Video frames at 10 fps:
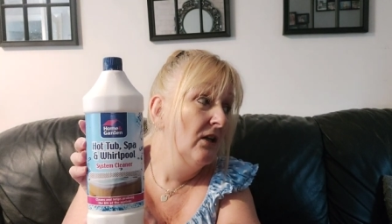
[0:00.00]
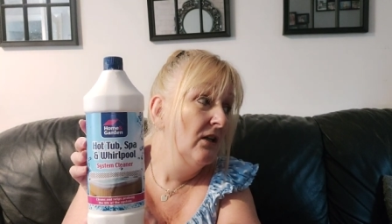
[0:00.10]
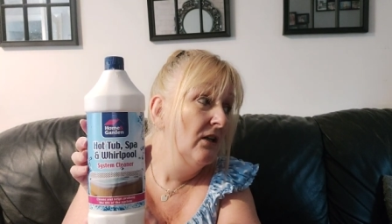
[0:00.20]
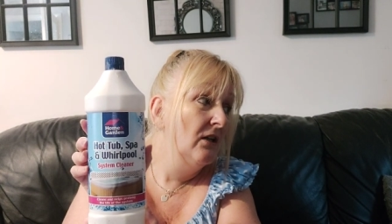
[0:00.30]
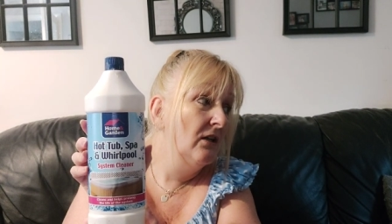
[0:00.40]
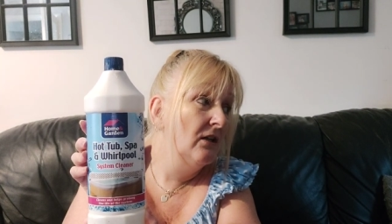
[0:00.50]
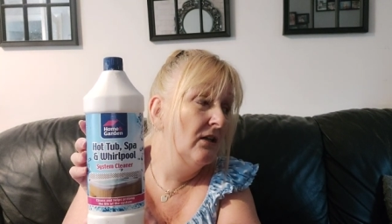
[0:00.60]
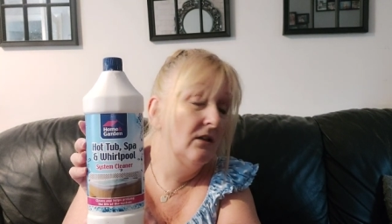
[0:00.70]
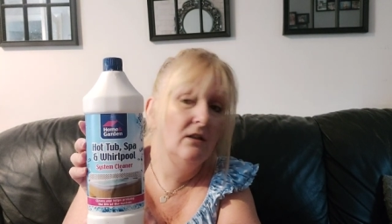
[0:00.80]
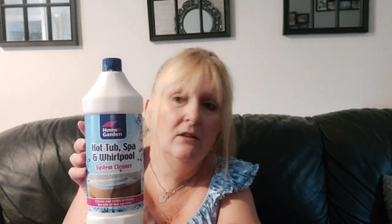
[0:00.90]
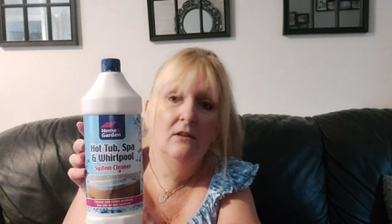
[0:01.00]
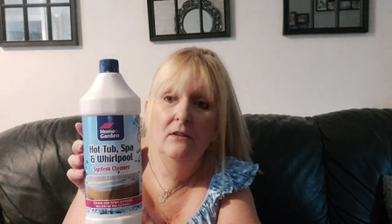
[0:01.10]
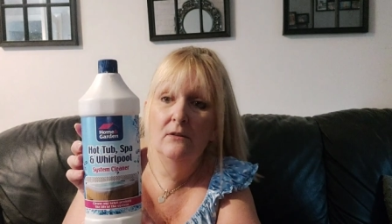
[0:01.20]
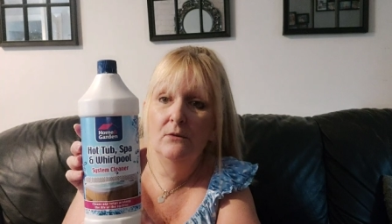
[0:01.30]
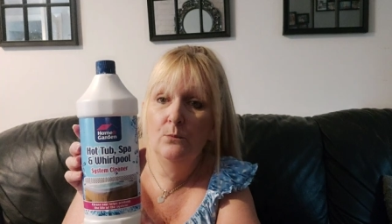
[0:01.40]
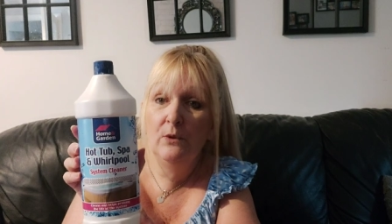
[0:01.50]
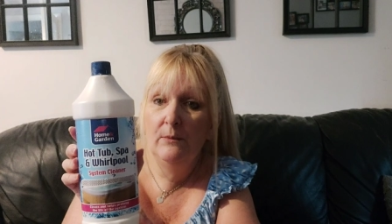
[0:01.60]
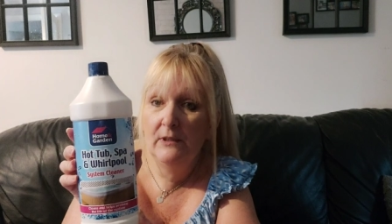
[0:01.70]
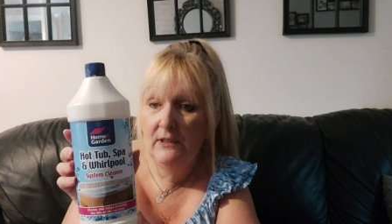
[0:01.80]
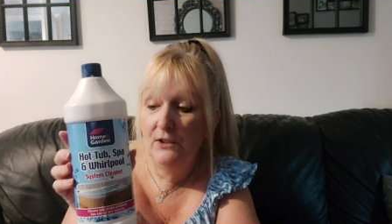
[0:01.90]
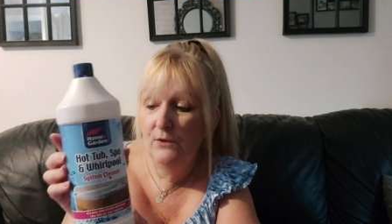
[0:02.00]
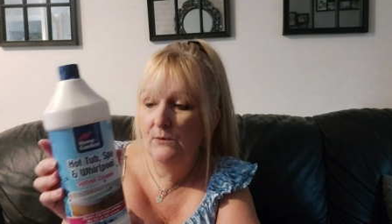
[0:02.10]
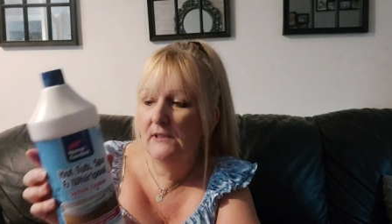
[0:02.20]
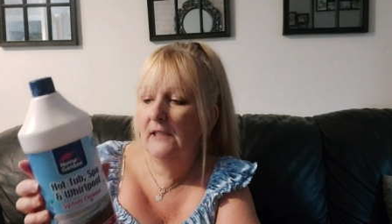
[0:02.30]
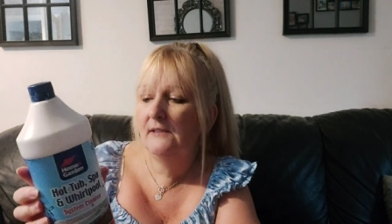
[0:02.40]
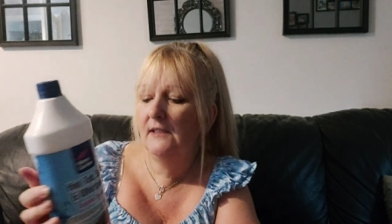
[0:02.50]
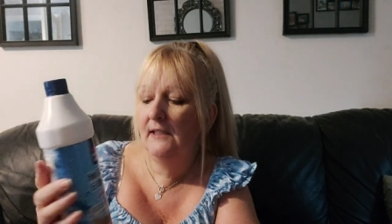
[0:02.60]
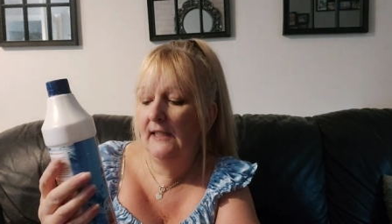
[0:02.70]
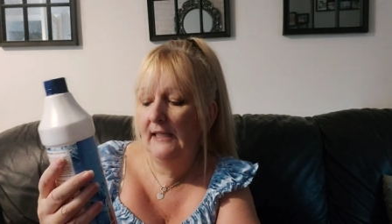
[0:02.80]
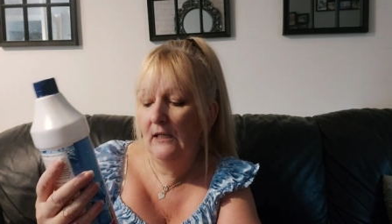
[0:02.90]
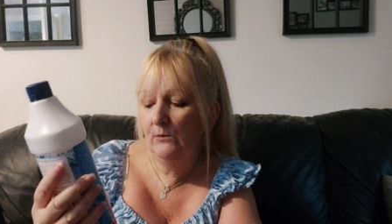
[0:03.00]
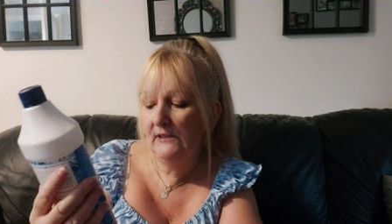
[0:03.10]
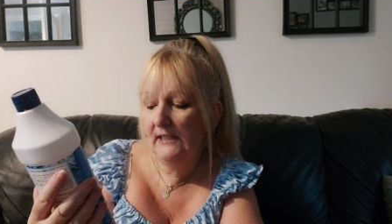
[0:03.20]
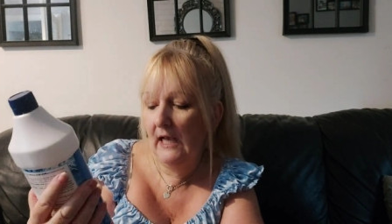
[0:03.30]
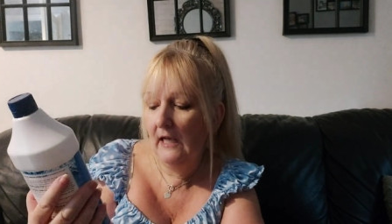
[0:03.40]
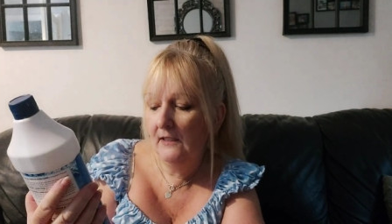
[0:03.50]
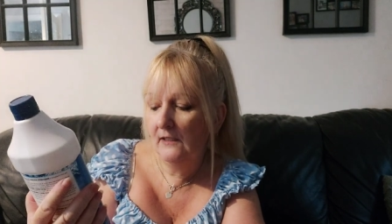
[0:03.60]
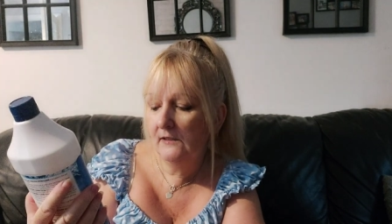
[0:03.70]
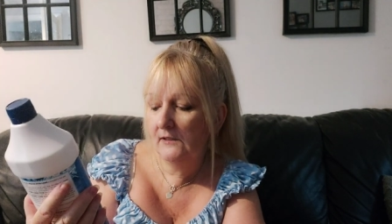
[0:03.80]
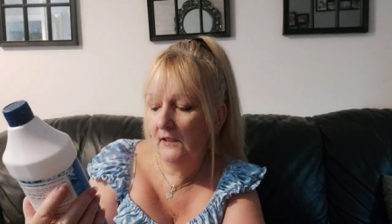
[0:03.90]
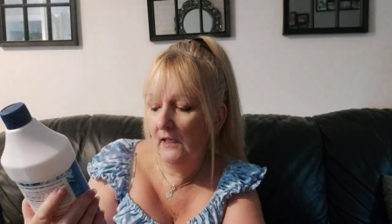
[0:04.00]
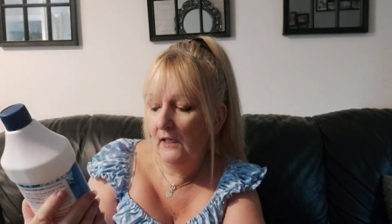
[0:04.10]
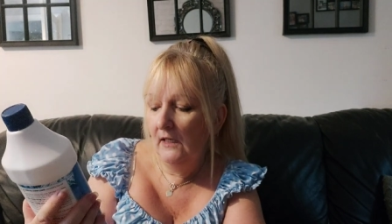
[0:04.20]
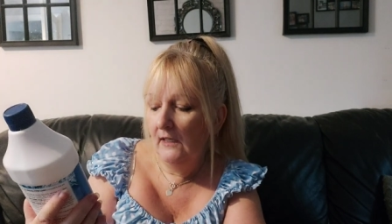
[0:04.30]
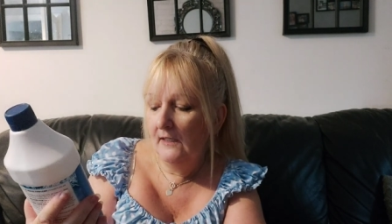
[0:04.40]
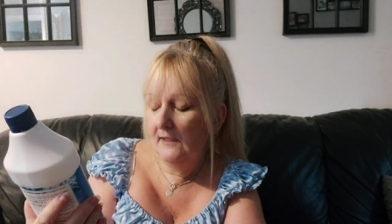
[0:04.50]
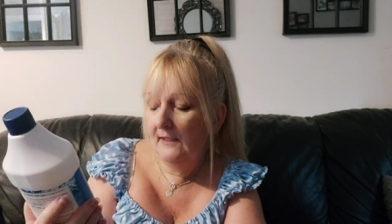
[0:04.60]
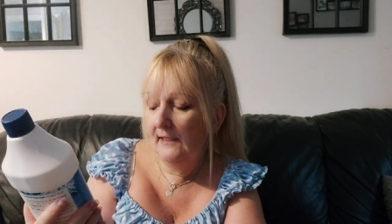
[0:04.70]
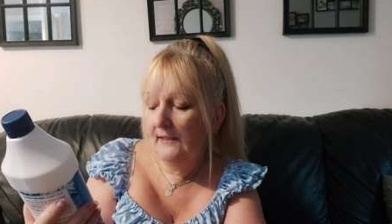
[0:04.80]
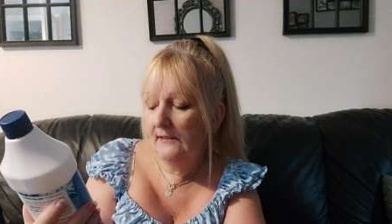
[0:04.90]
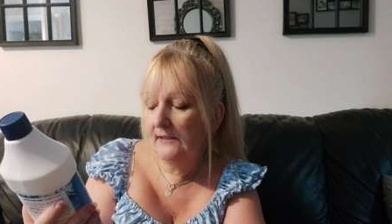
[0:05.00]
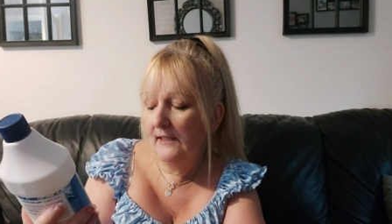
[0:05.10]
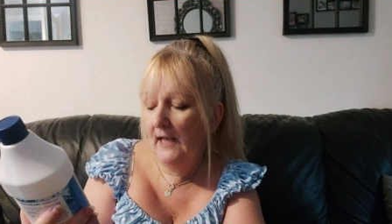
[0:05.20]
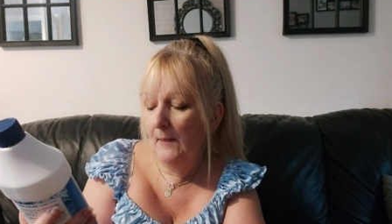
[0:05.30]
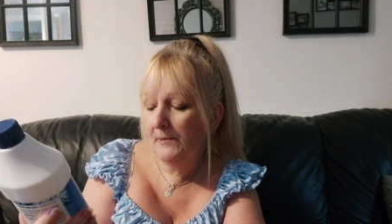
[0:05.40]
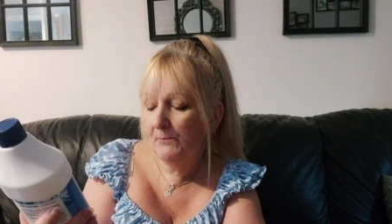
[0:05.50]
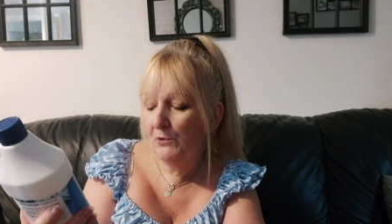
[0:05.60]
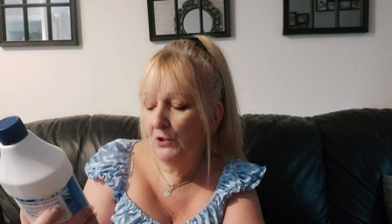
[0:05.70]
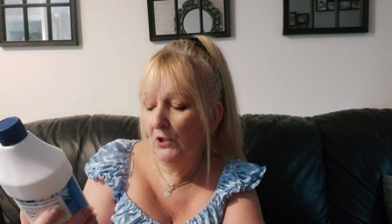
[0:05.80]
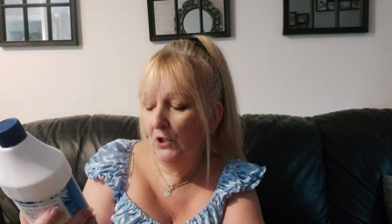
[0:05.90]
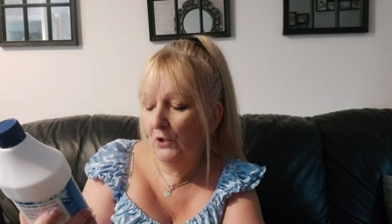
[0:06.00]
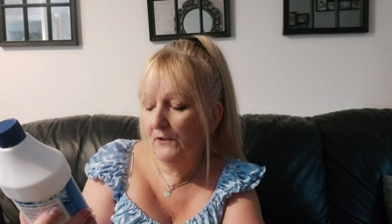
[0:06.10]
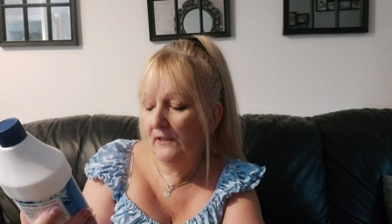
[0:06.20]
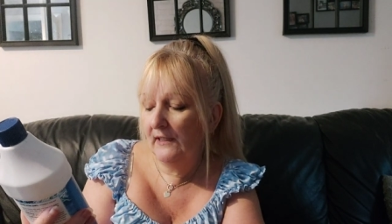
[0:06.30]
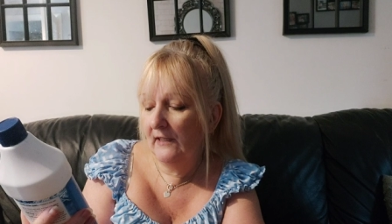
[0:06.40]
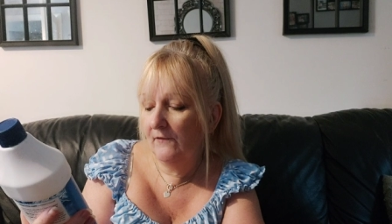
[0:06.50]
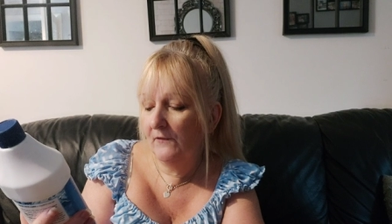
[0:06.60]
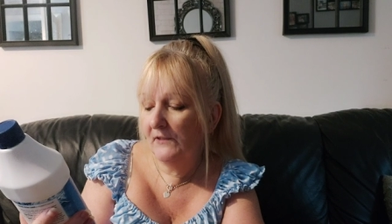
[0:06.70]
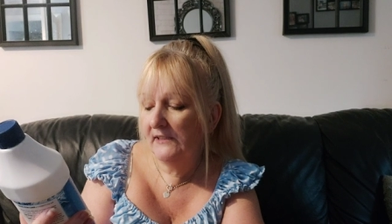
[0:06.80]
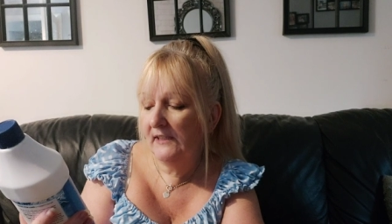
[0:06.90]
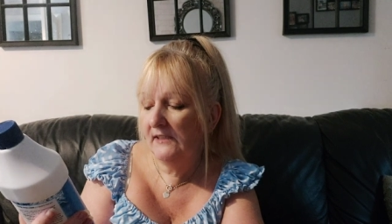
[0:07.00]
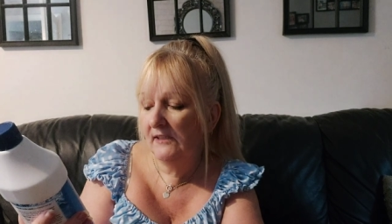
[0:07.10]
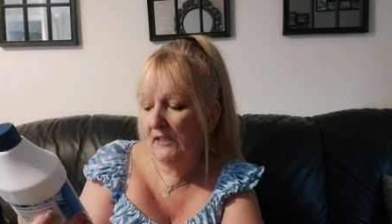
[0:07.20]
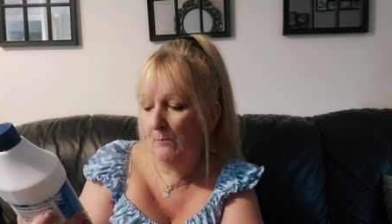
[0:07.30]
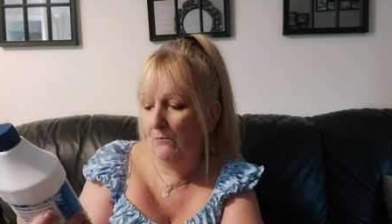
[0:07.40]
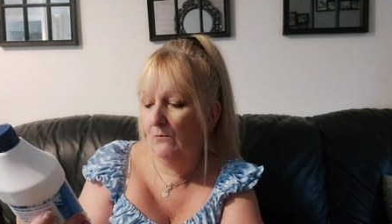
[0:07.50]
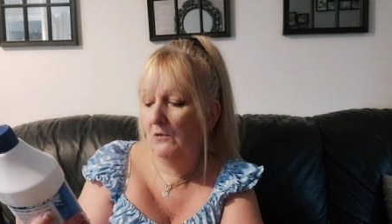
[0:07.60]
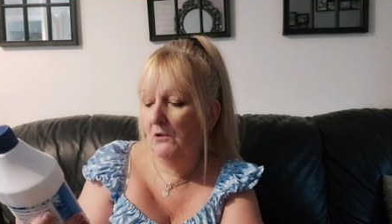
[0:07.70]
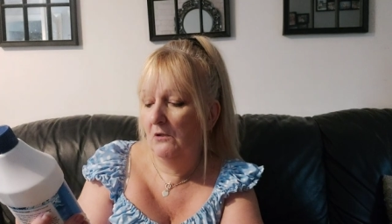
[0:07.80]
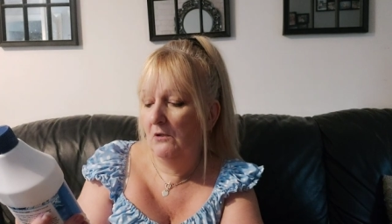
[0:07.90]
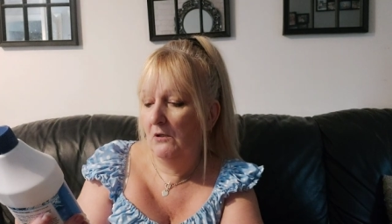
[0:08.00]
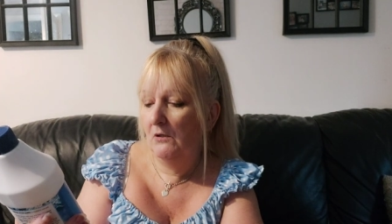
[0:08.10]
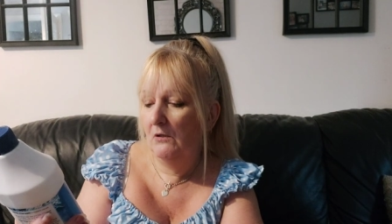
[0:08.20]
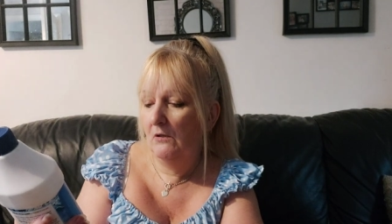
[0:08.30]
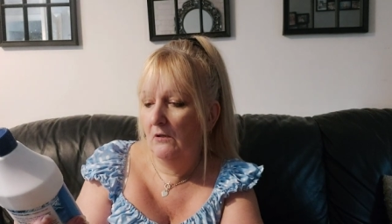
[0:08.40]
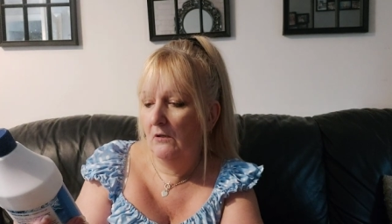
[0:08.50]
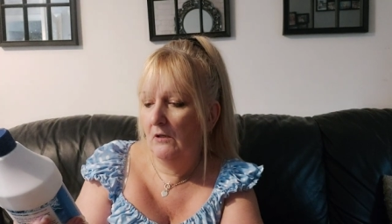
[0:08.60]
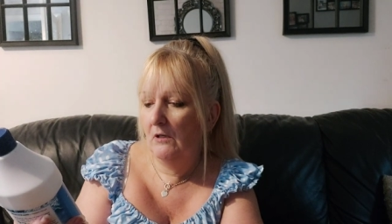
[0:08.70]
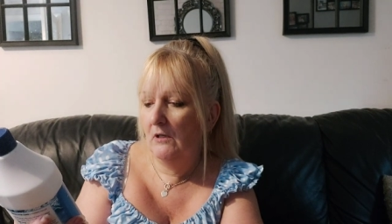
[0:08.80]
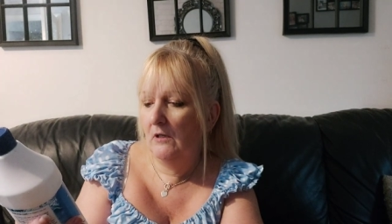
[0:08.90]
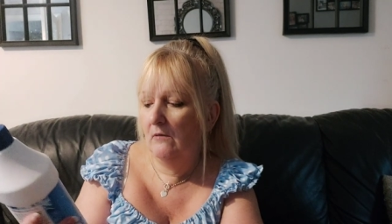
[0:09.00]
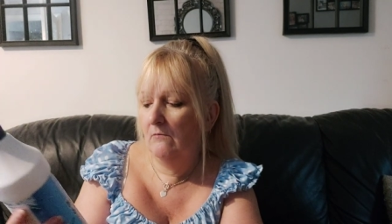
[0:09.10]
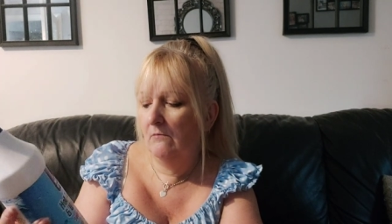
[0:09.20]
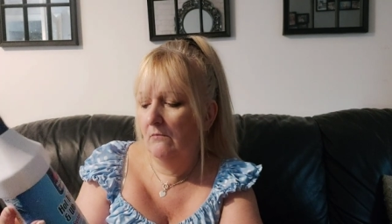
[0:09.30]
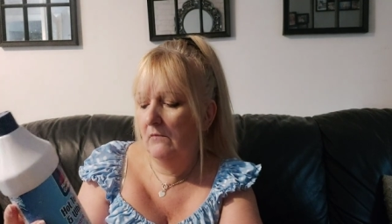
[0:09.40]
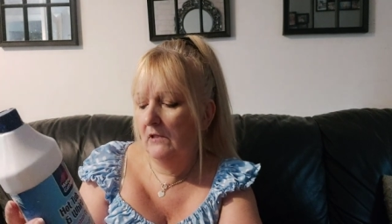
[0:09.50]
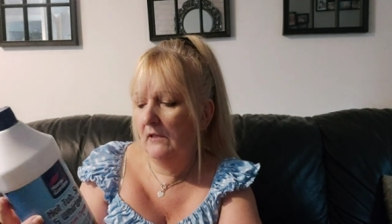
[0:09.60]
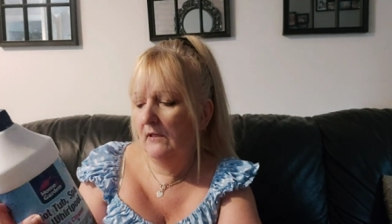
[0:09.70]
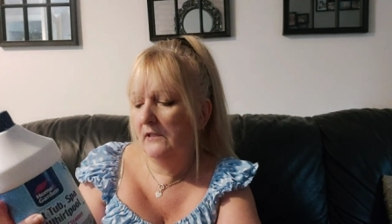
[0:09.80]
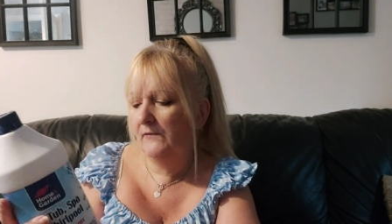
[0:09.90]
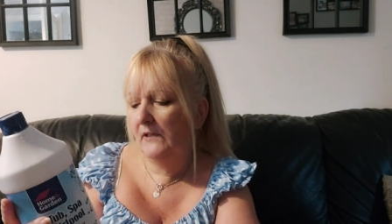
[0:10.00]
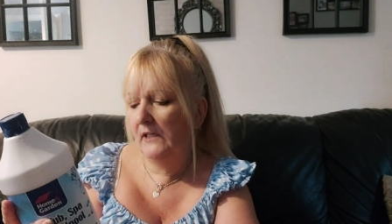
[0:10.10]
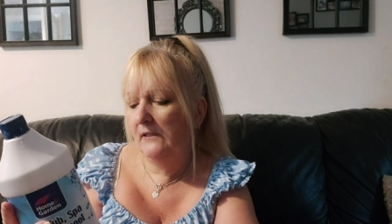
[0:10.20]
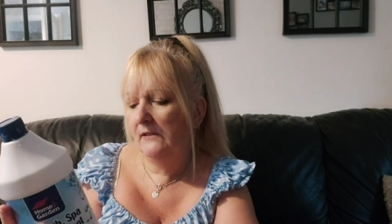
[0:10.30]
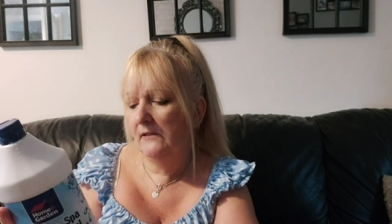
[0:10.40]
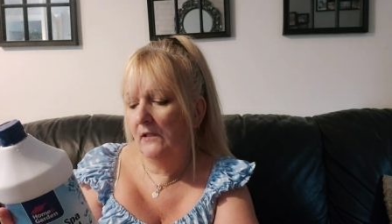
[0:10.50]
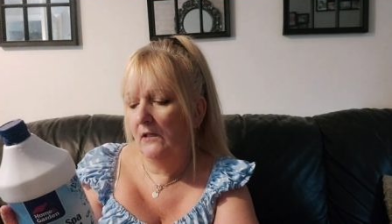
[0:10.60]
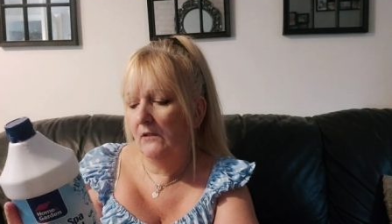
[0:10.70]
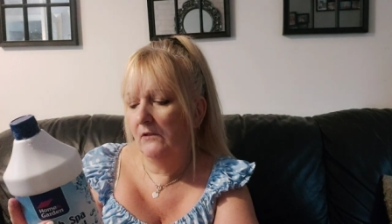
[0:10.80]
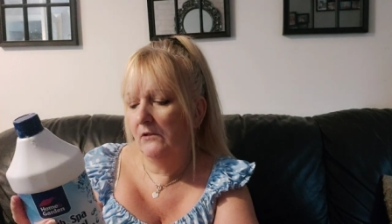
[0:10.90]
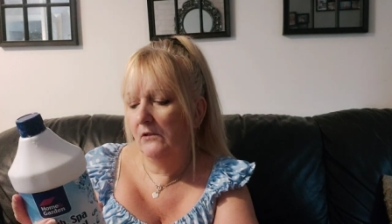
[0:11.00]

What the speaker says: Mm-hmm. We were going to use that to clean outside. Mm-hmm. Cleans and helps prolong the life of the system. I think it's for inside.